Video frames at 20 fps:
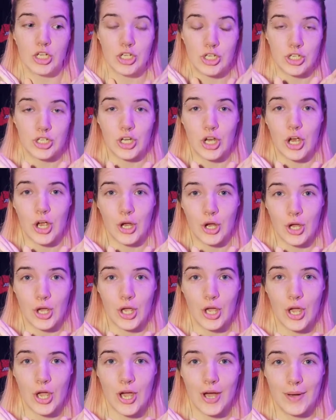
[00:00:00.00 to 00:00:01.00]

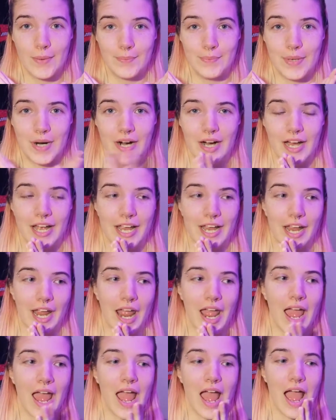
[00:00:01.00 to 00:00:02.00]
shook
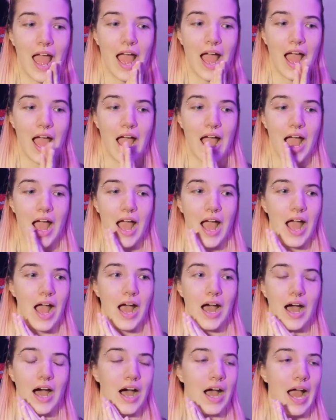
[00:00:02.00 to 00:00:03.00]
by
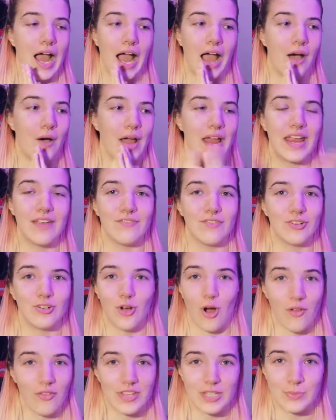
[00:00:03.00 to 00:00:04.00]
how I even
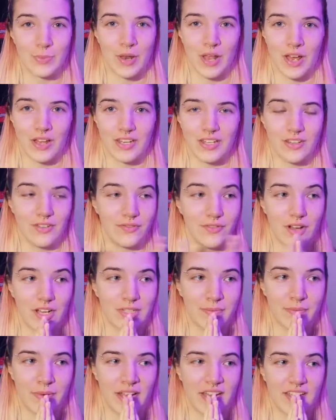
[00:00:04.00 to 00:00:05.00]
got this plant in the
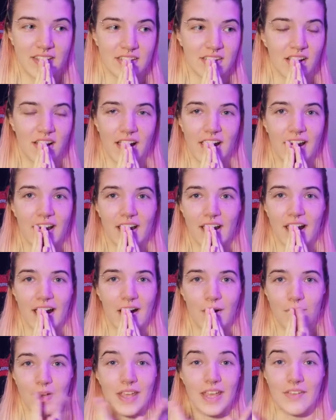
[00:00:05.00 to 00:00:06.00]
first place, like
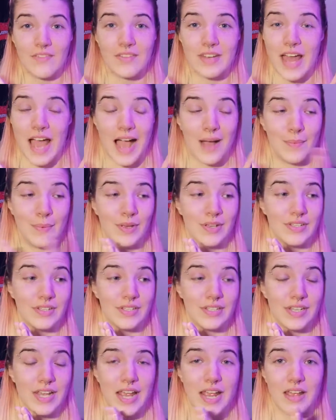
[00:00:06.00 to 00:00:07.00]
how it even
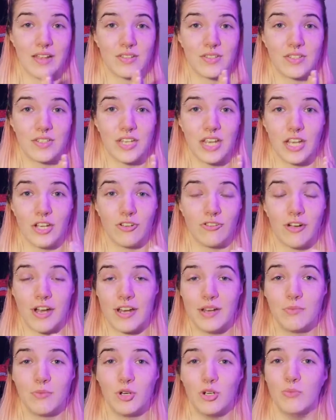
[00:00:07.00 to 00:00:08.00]
happened. It's
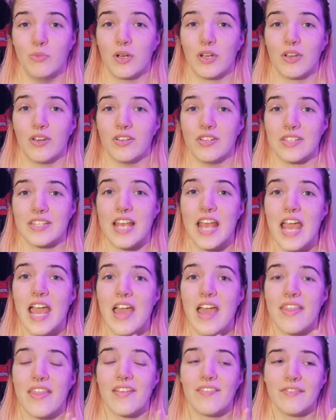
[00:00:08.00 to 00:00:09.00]
incredible because
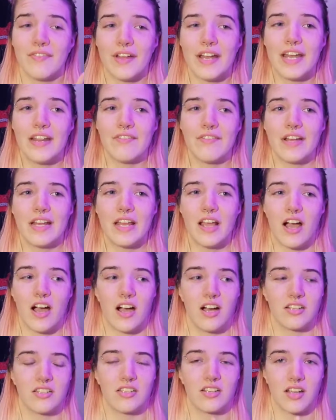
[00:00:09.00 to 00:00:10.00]
they're really
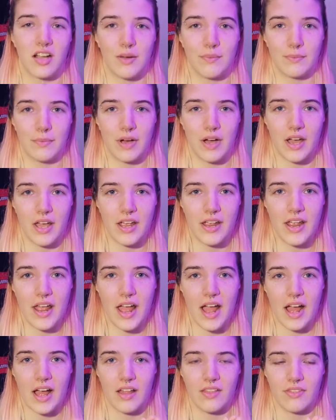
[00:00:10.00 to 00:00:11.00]
hard to come
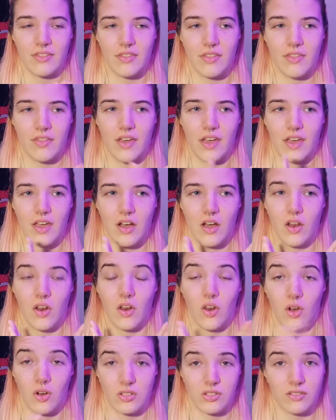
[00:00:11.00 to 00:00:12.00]
by and they're a
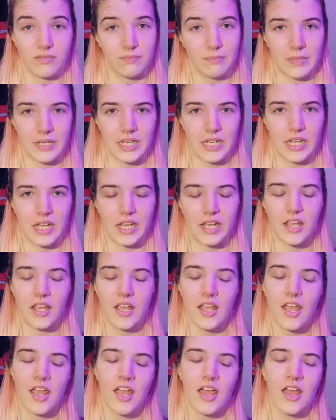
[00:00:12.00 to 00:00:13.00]
lot of money.